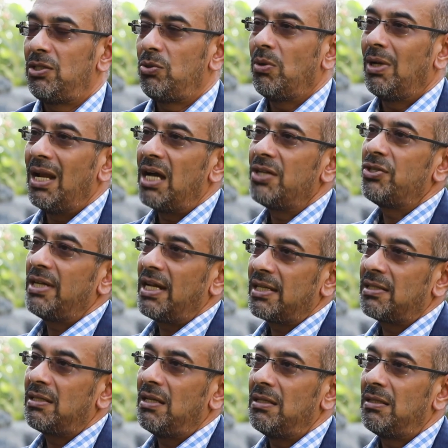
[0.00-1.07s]
to a larger
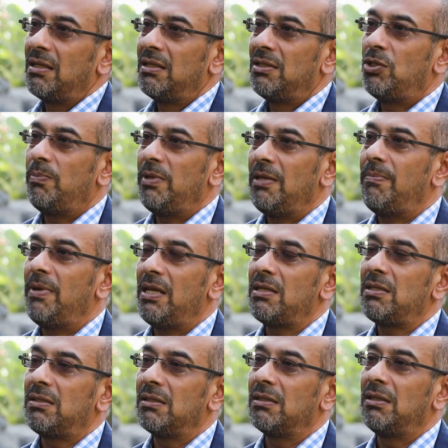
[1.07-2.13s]
extent to be
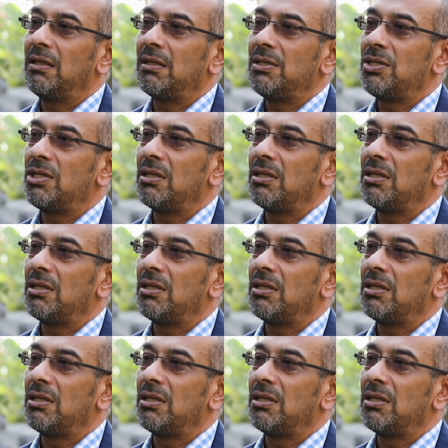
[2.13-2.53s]
based here in